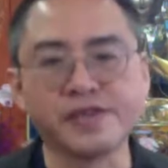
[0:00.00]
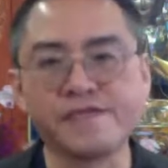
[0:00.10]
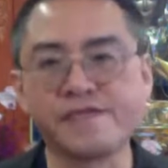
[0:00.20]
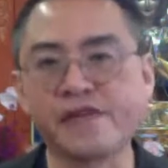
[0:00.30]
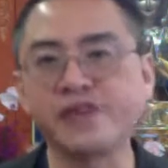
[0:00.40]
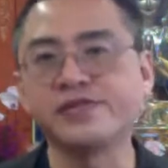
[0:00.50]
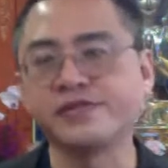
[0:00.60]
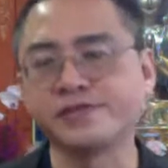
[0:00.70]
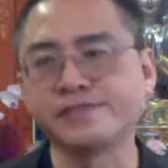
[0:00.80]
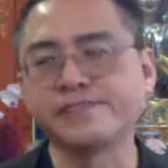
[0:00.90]
and
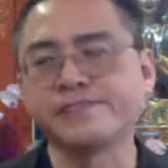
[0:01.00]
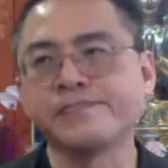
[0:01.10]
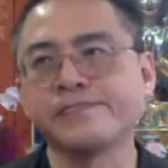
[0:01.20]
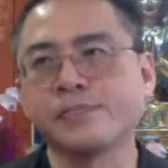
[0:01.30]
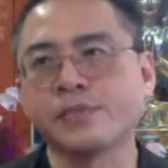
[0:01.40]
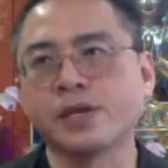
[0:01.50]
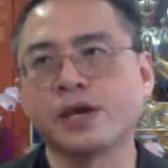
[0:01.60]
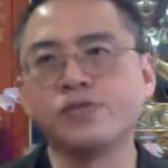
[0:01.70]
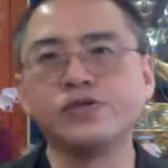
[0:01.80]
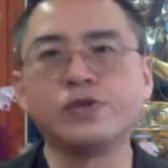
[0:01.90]
frightening,
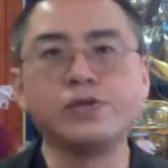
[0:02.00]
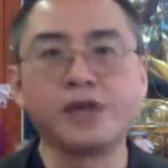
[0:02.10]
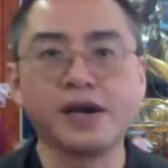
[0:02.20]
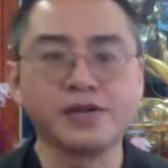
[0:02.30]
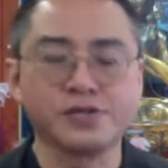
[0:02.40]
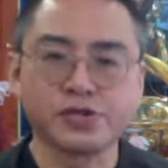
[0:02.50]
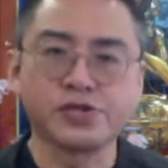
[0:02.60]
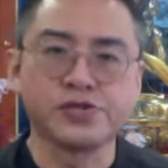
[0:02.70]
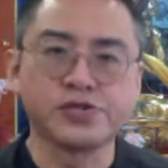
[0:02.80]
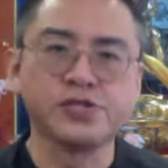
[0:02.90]
and we don't like change.